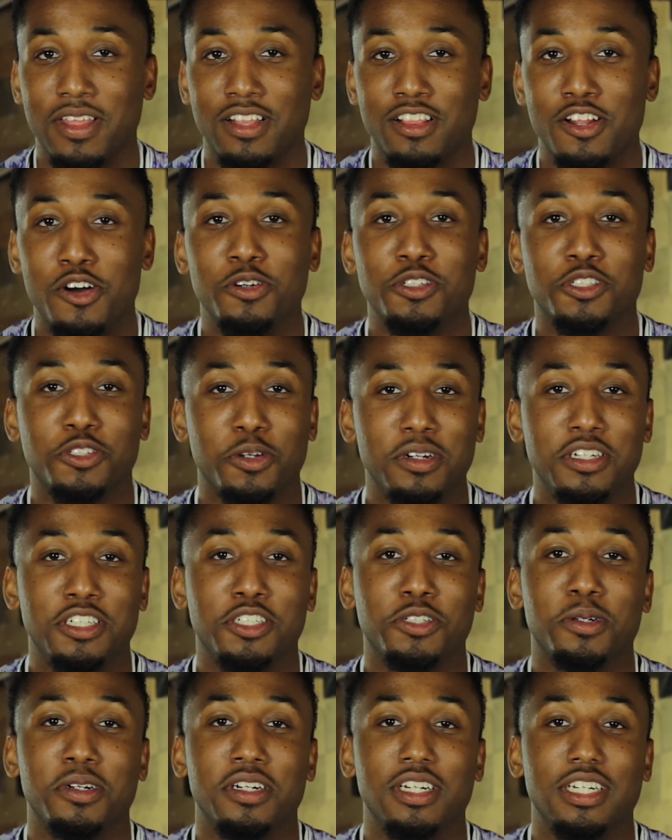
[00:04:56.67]
long story
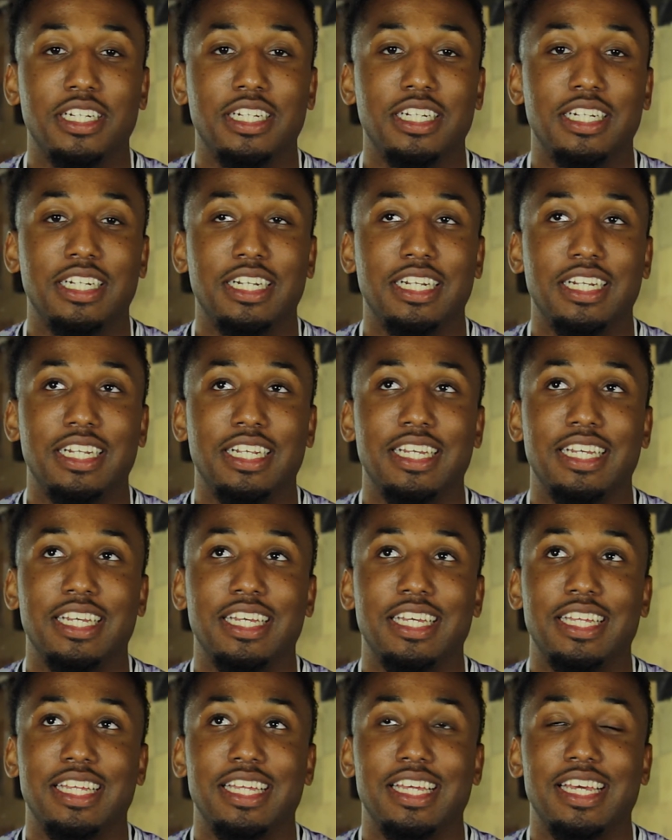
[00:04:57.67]
short,
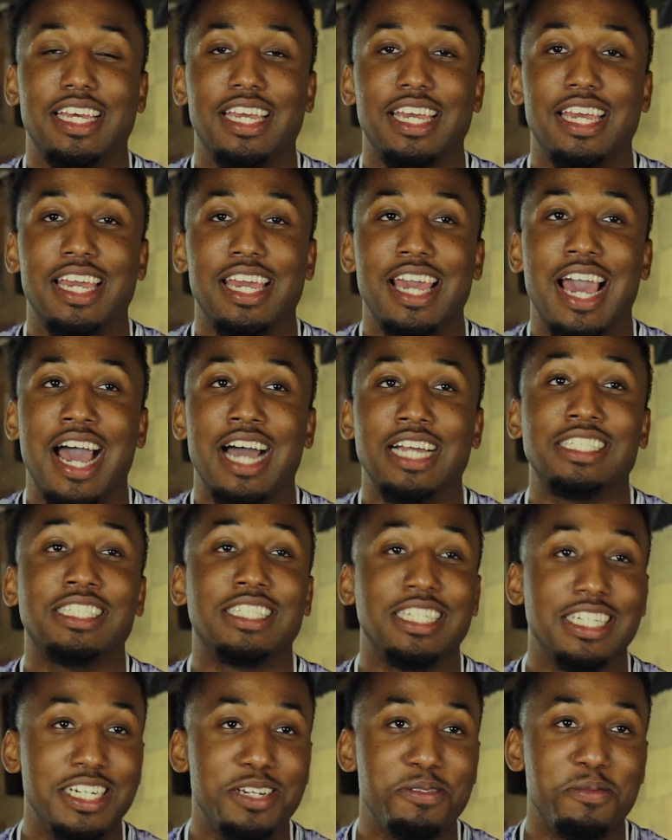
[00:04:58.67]
I
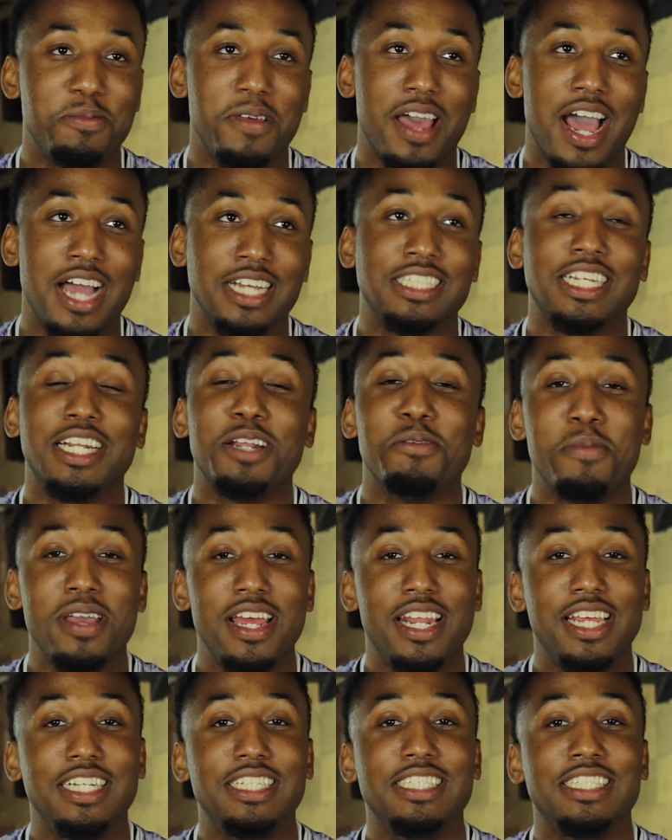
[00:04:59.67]
should have
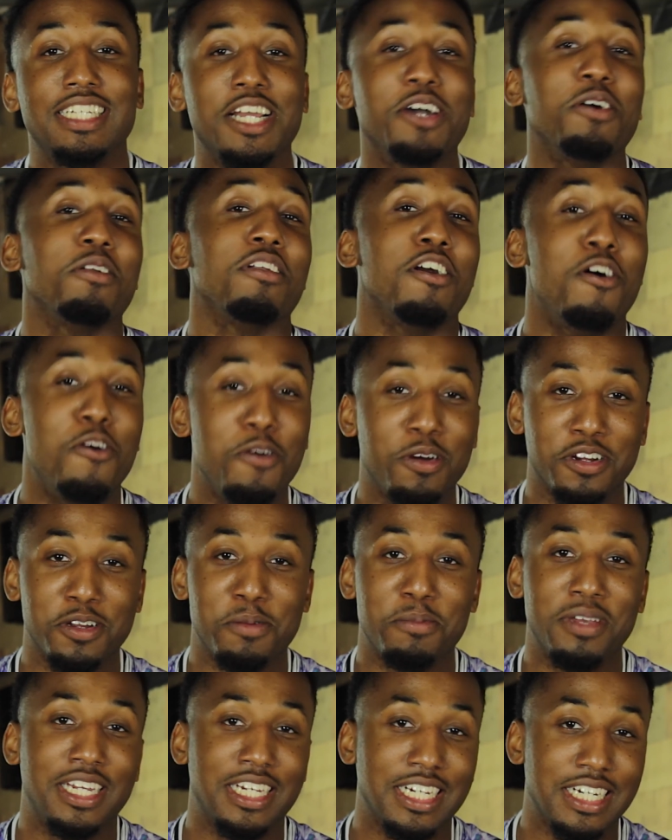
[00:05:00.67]
been in jail
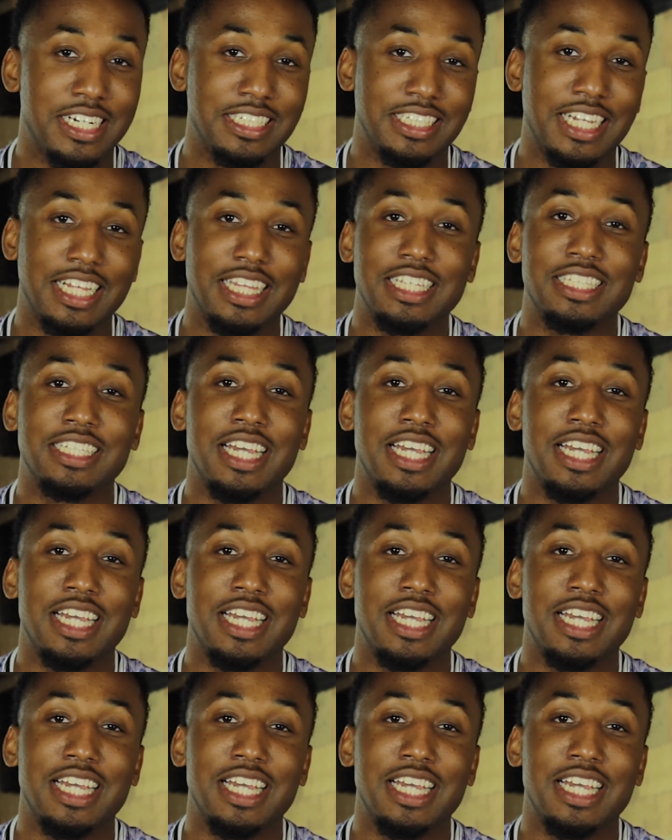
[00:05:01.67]
longer, because at the